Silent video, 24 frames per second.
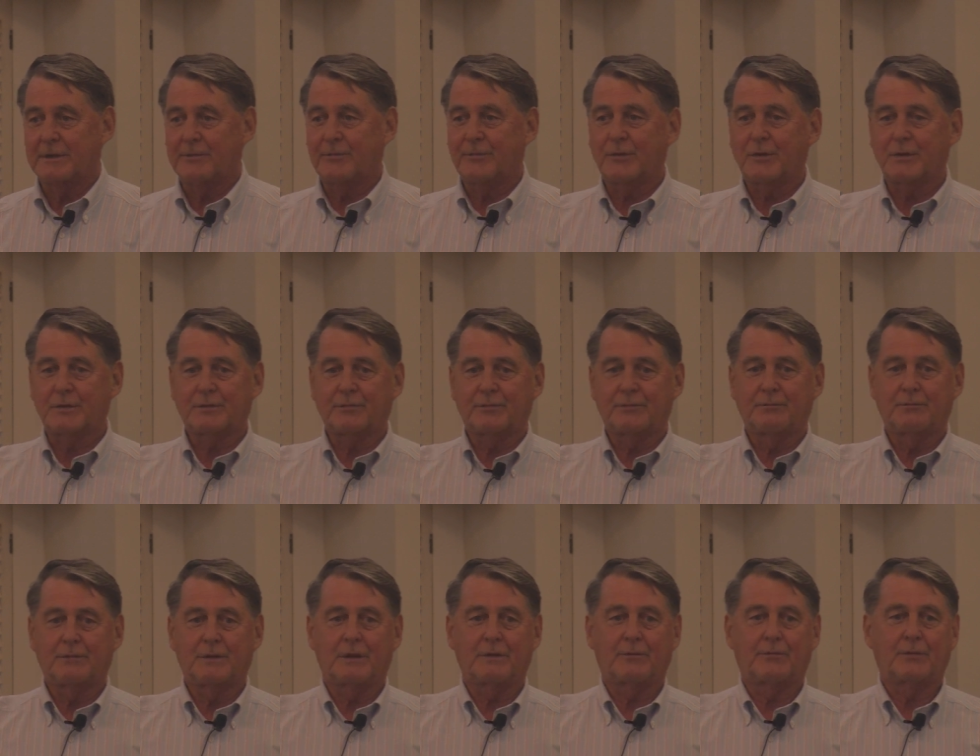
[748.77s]
The first,
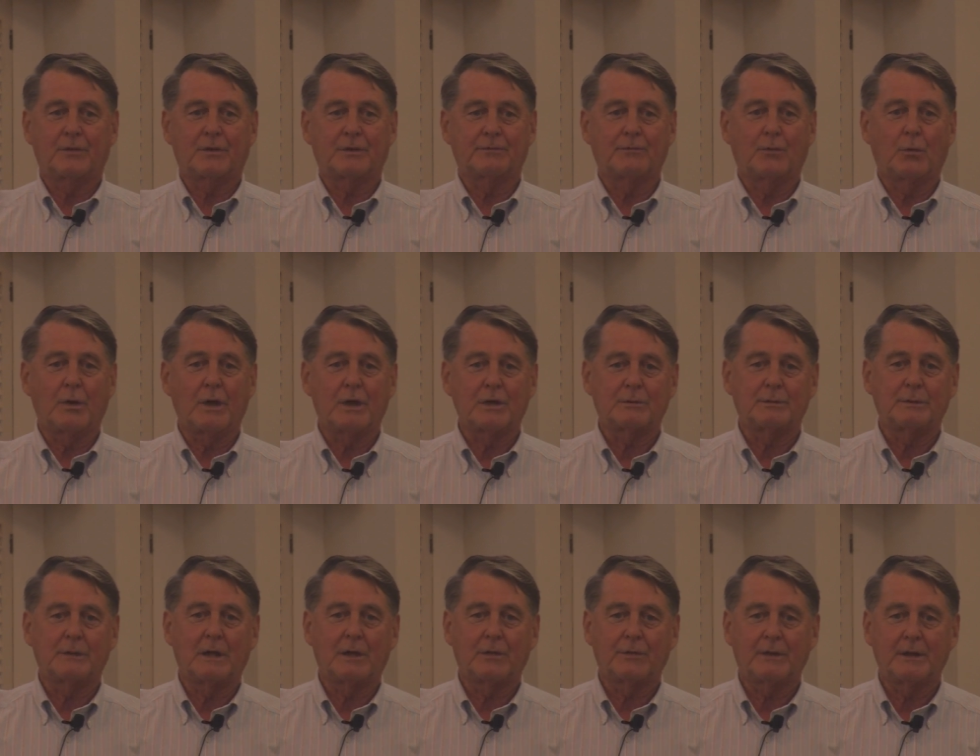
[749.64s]
the first voyage
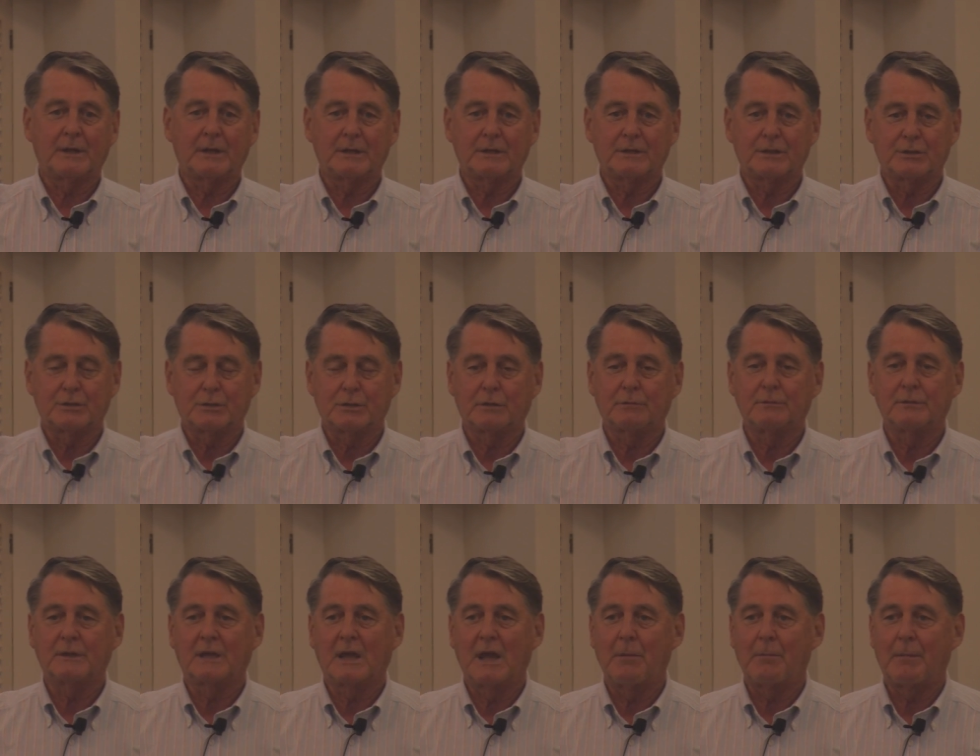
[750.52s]
went yeah, the
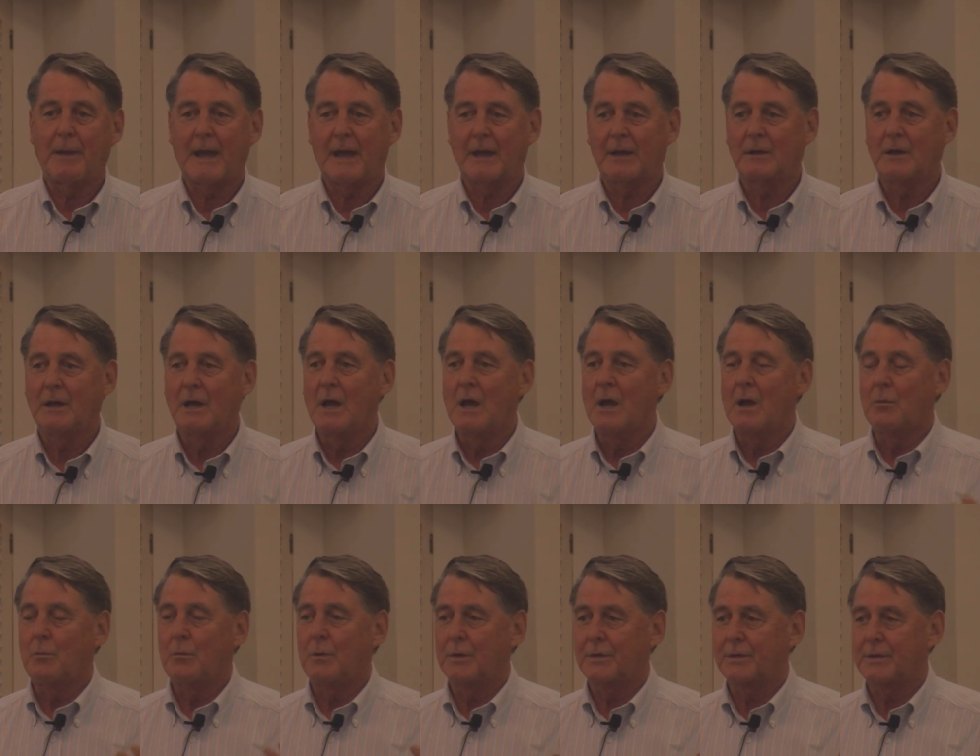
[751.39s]
children came
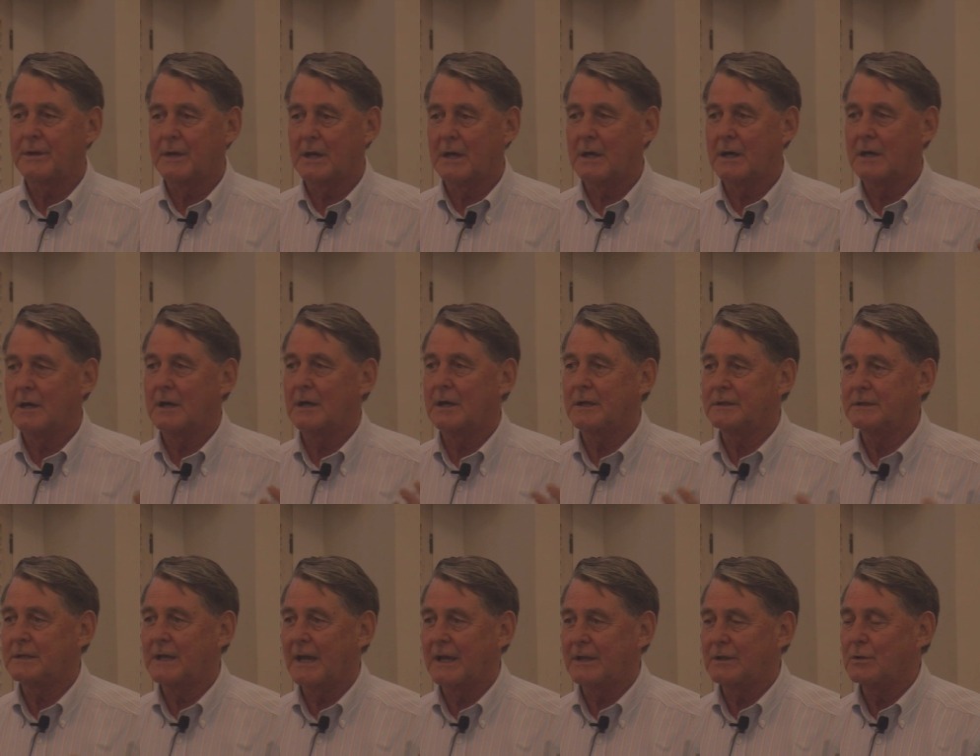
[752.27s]
back with uh, a
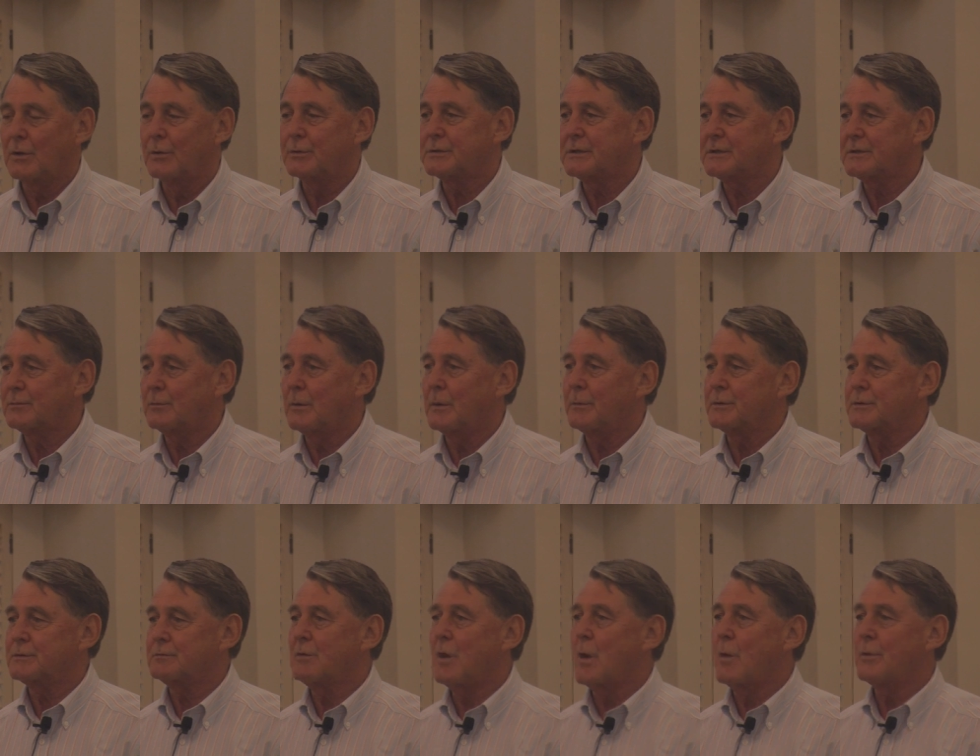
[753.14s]
diagnosis of what
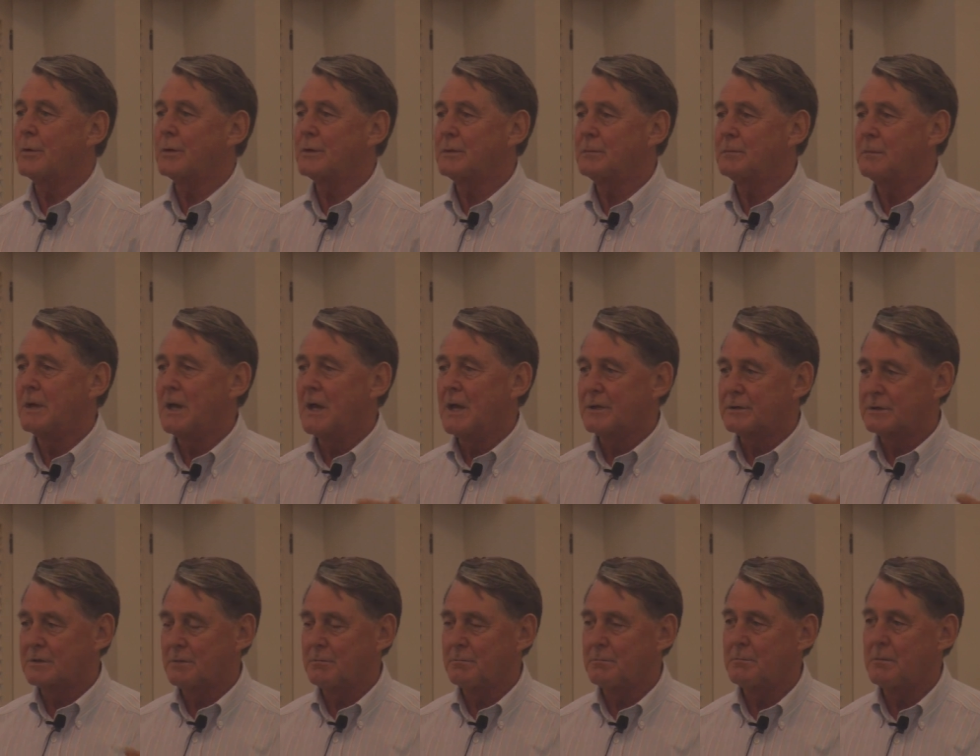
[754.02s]
was wrong with them,
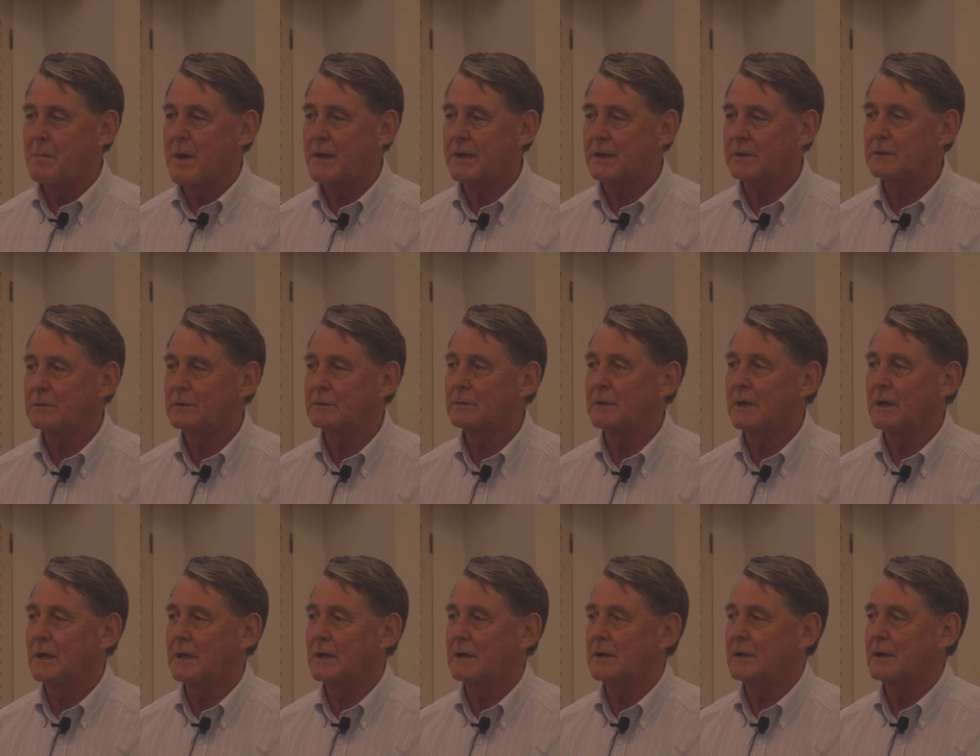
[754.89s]
some medical
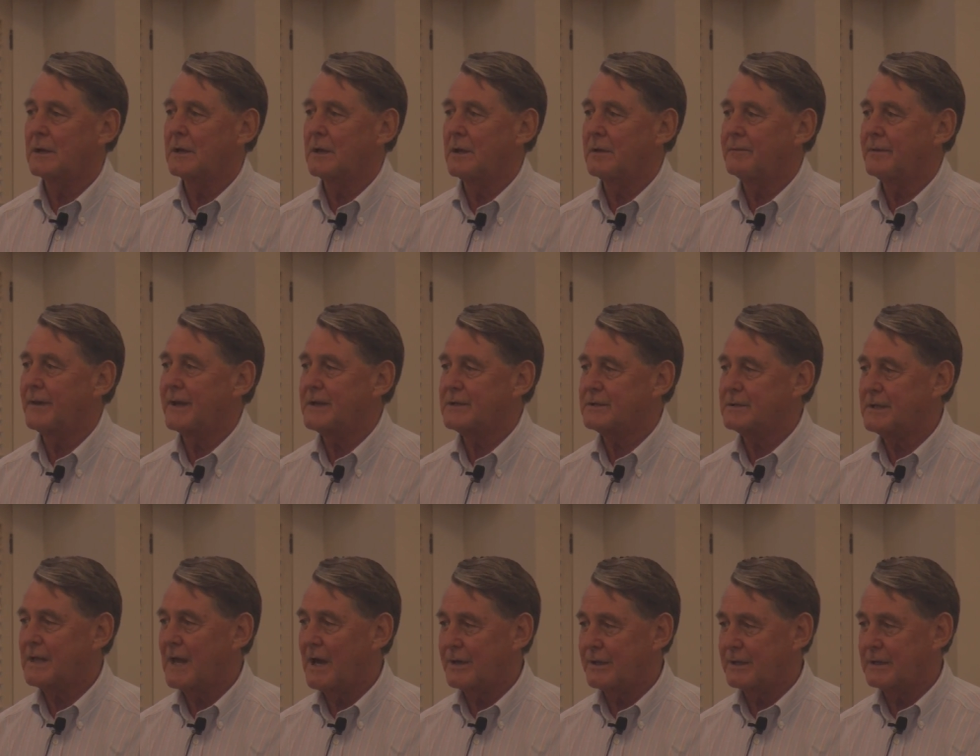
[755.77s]
uh, advice
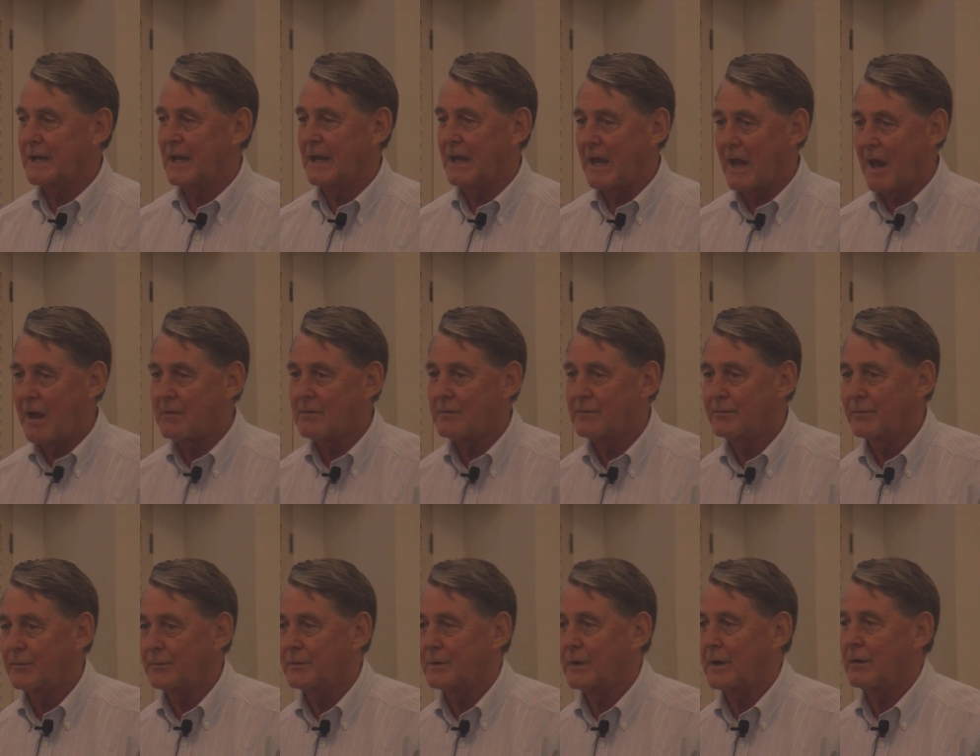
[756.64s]
on how to take care
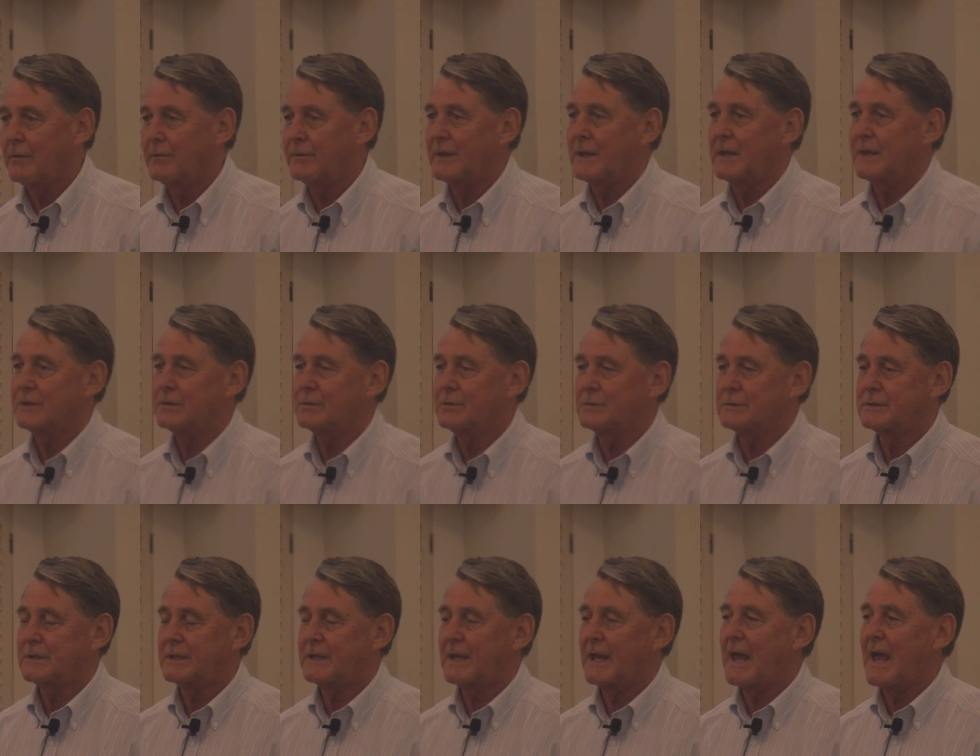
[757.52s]
of, of, the
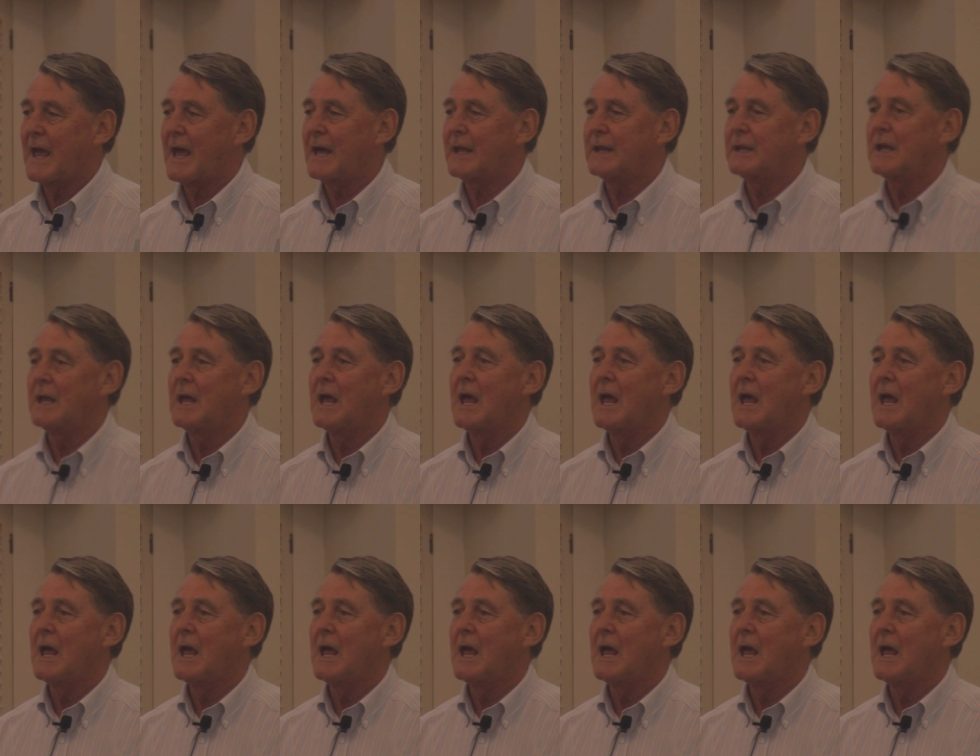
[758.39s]
issues that they had,